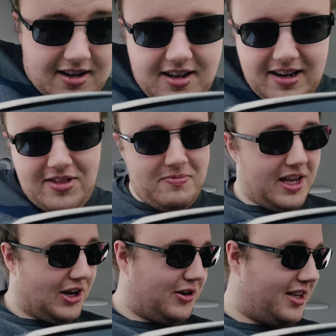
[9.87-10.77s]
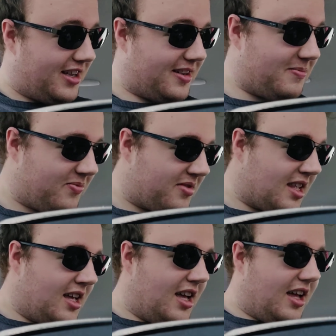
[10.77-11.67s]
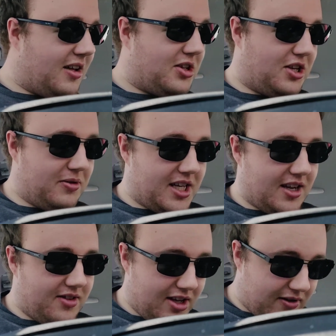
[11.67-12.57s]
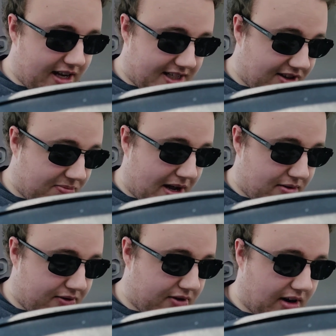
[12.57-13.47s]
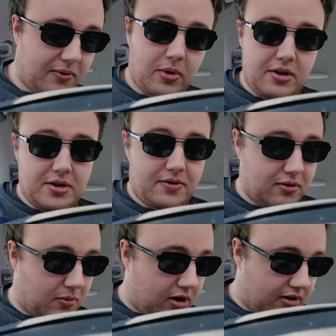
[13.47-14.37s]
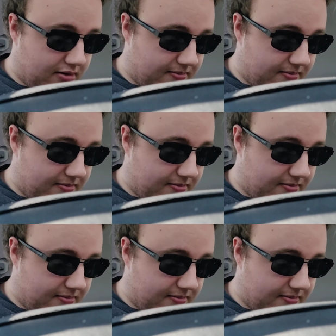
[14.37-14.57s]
it's Neo here, giving you an anticipated review that I've wanted to do for a while.